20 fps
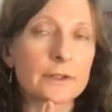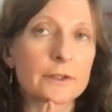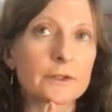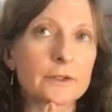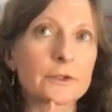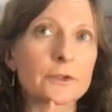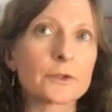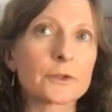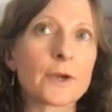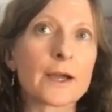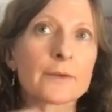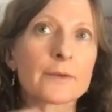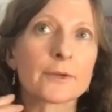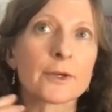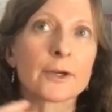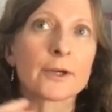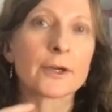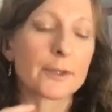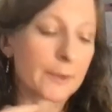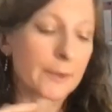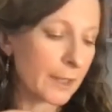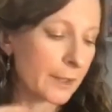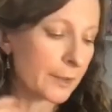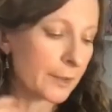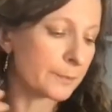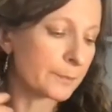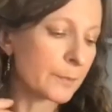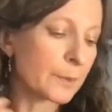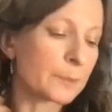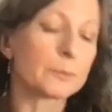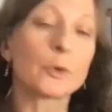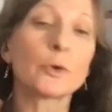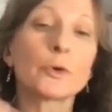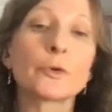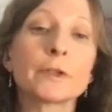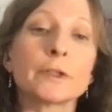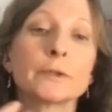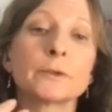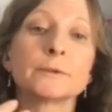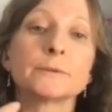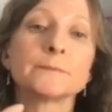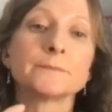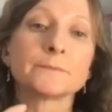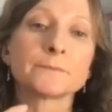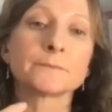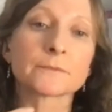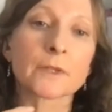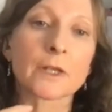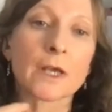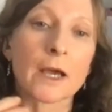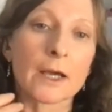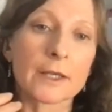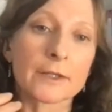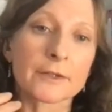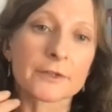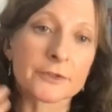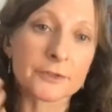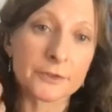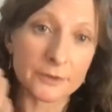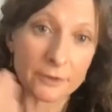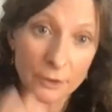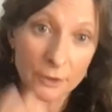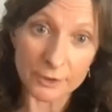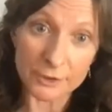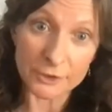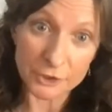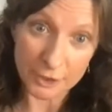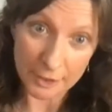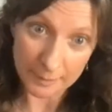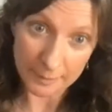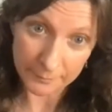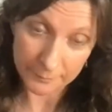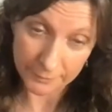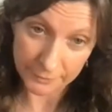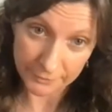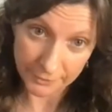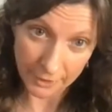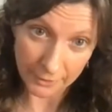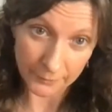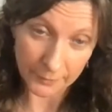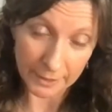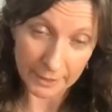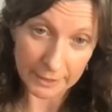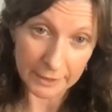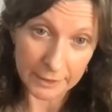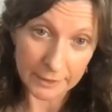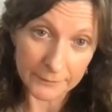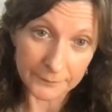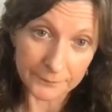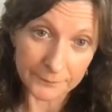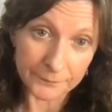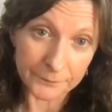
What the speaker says: you have a memorial scholarship for Zoe.